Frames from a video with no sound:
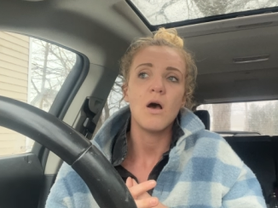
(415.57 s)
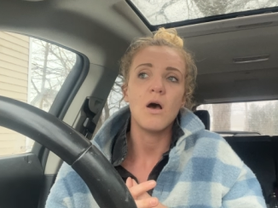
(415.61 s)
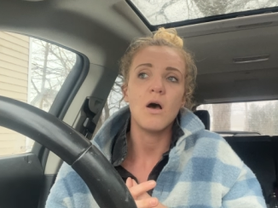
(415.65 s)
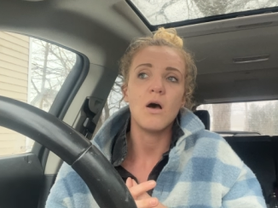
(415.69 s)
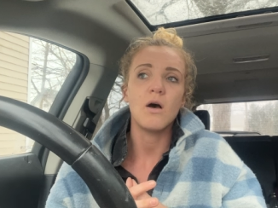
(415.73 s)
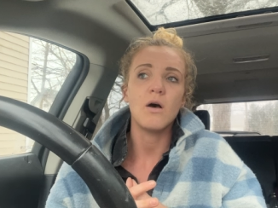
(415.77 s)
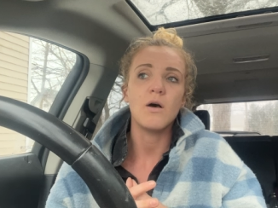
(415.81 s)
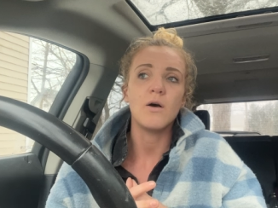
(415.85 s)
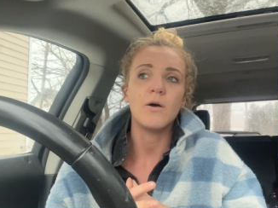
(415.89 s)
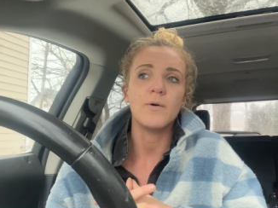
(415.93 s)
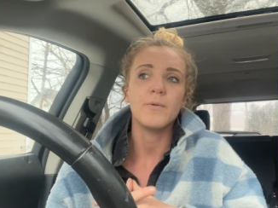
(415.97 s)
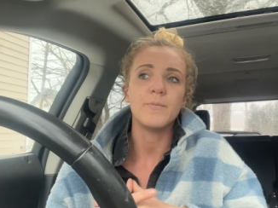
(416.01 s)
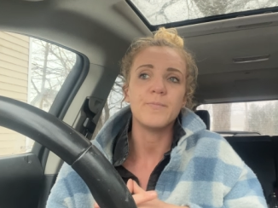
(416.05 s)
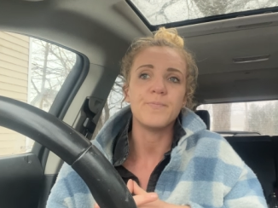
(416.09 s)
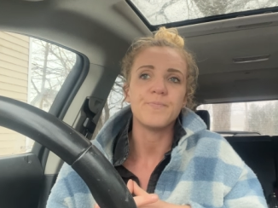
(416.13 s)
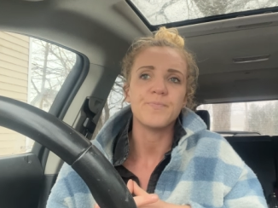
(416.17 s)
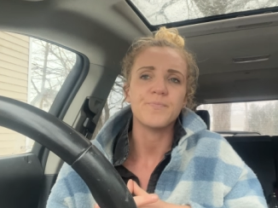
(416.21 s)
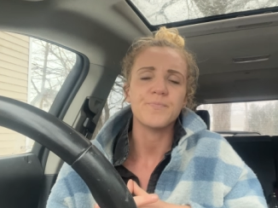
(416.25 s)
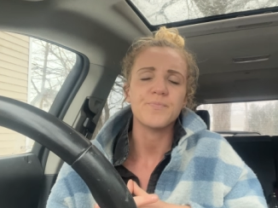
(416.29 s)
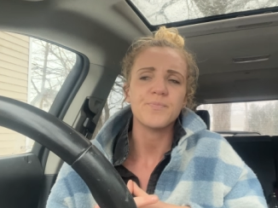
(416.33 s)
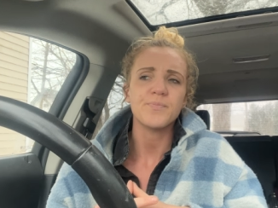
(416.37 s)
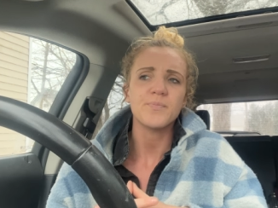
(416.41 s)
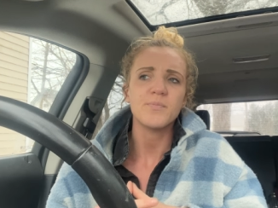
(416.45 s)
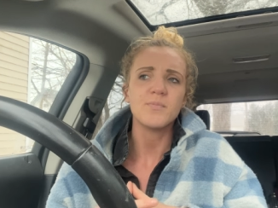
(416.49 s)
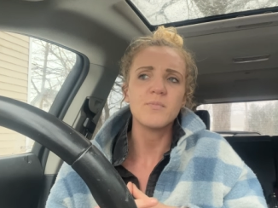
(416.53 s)
Um,
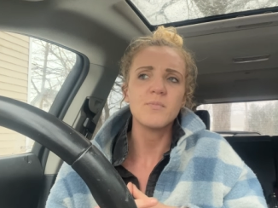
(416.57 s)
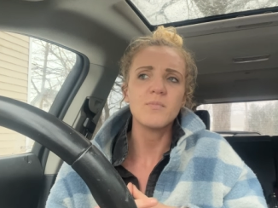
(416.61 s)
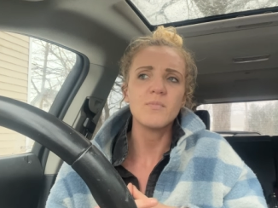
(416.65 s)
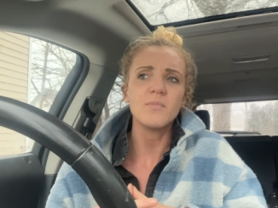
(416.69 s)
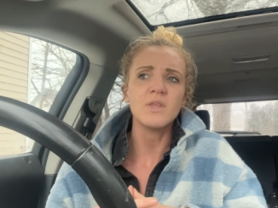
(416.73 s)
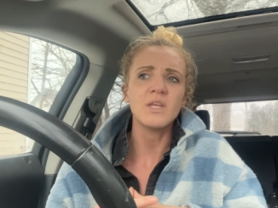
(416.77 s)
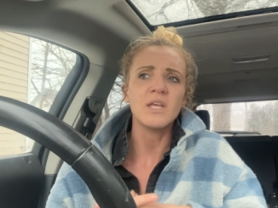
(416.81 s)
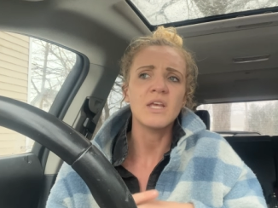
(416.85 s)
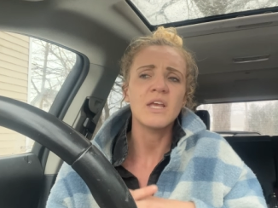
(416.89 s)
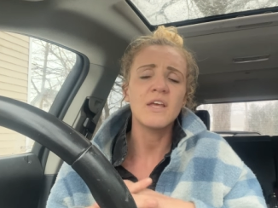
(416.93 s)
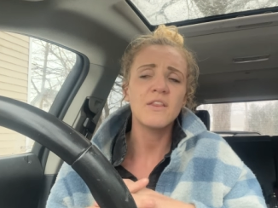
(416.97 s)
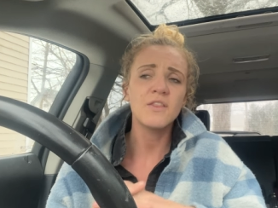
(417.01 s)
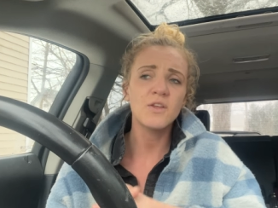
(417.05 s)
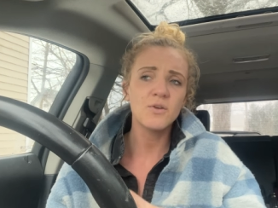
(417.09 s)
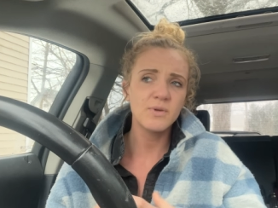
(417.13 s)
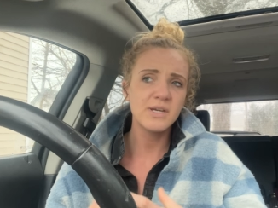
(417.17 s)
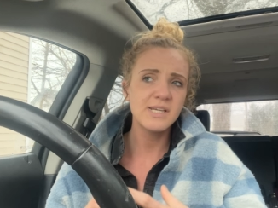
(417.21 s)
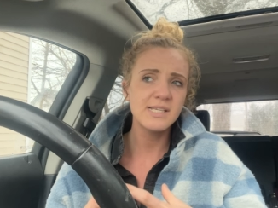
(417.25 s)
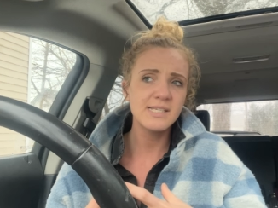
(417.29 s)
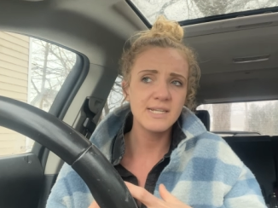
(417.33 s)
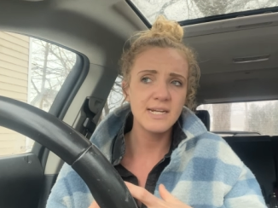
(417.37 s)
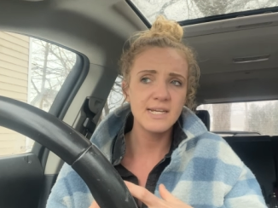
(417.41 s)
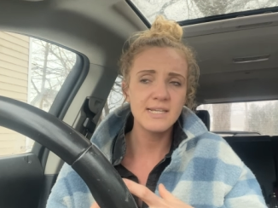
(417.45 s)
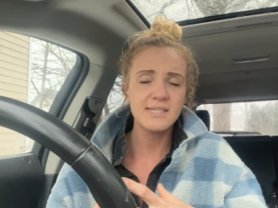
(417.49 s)
and the reason